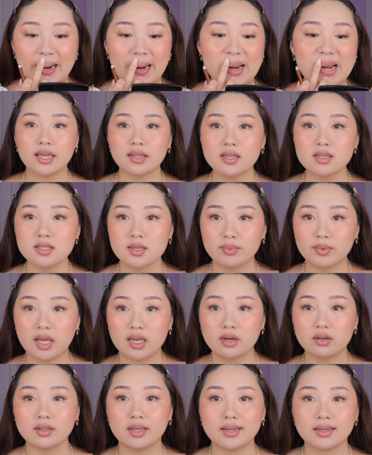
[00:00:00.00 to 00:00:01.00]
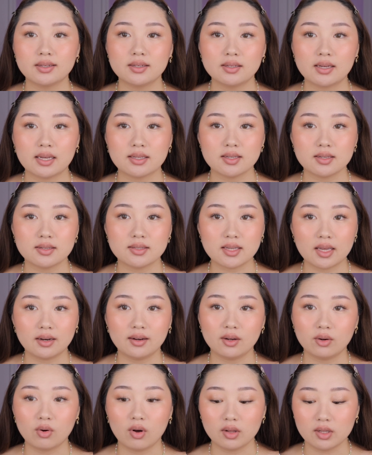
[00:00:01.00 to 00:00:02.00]
And this lip liner like has a
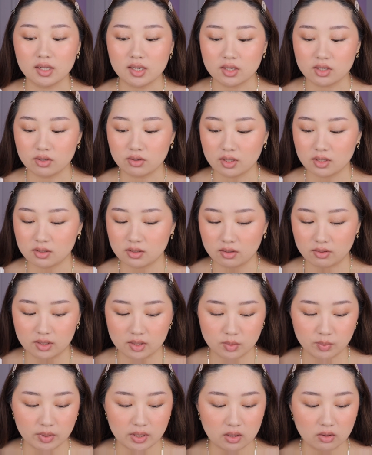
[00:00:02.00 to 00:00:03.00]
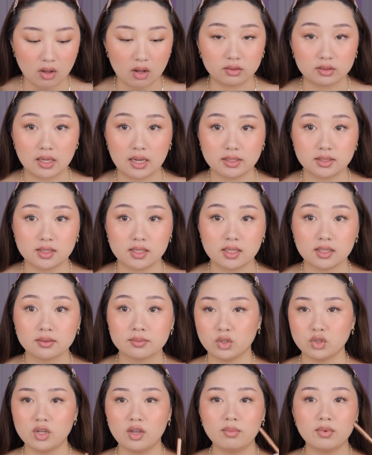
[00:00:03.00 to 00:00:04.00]
setting quality to it, so it's pretty long lasting.
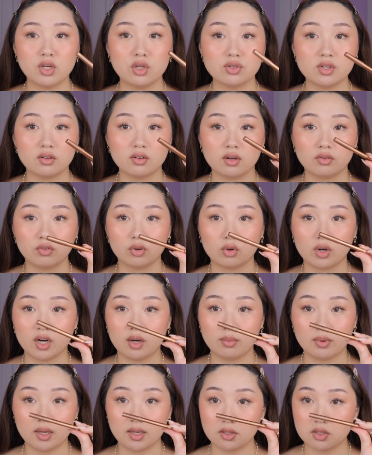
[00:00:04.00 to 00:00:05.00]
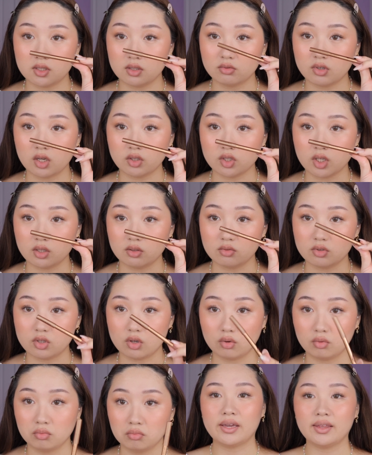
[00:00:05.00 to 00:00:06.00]
Also, I've been using it for quite a bit and it's still not done,
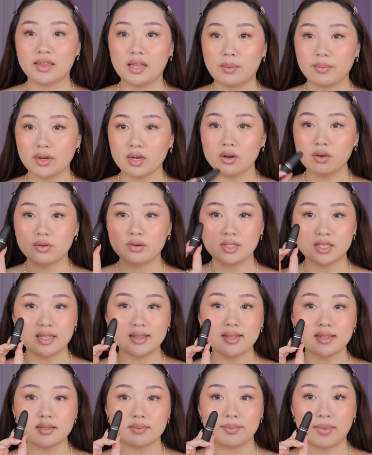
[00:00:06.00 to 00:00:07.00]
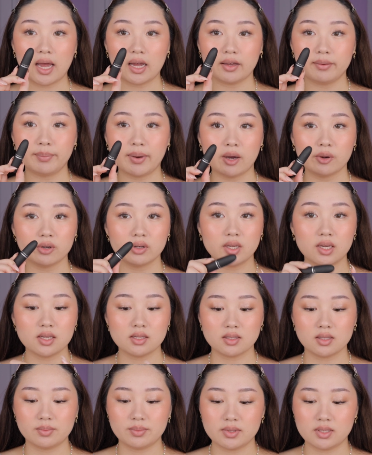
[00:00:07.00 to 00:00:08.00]
so okay, then I'm gonna go into this MAC Powder
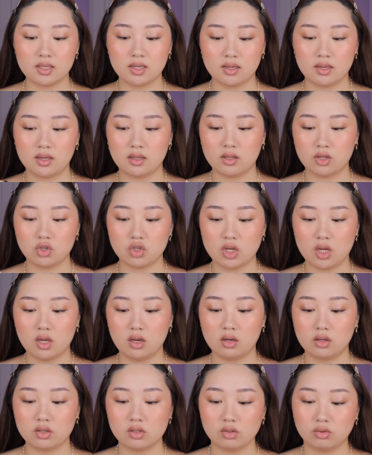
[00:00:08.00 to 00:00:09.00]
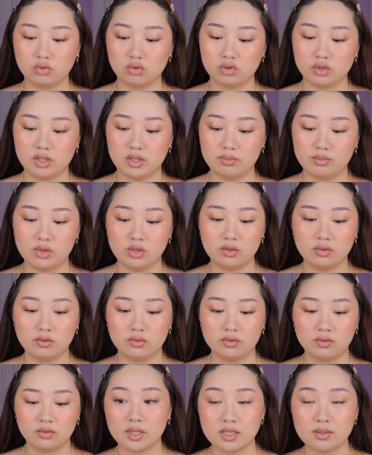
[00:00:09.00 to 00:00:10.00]
Kiss lipstick in the shade Sultry
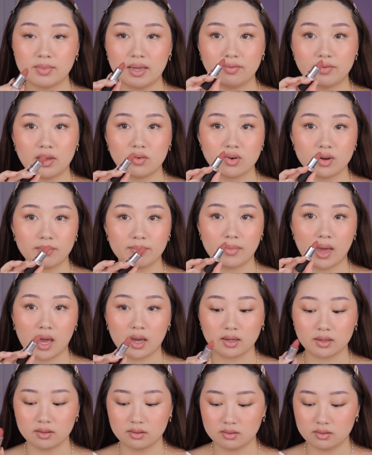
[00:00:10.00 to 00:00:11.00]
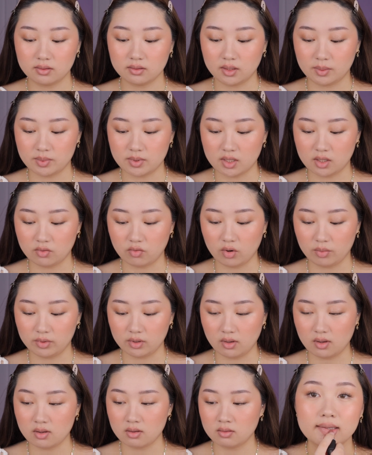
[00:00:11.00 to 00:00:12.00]
Mauve. This is my favorite MAC lipstick
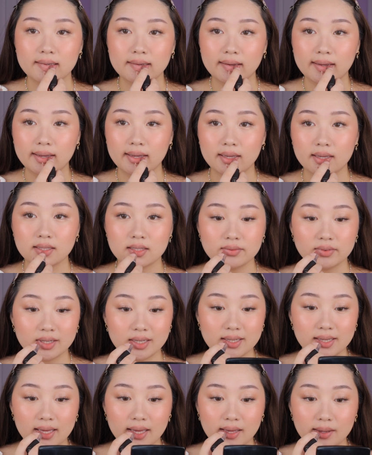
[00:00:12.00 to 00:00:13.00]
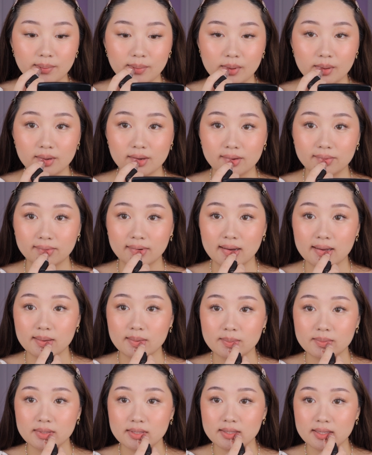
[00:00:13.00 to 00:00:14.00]
formula. It's very K-beauty
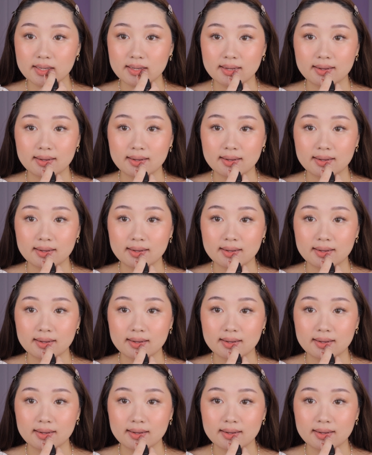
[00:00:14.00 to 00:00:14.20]
vibes.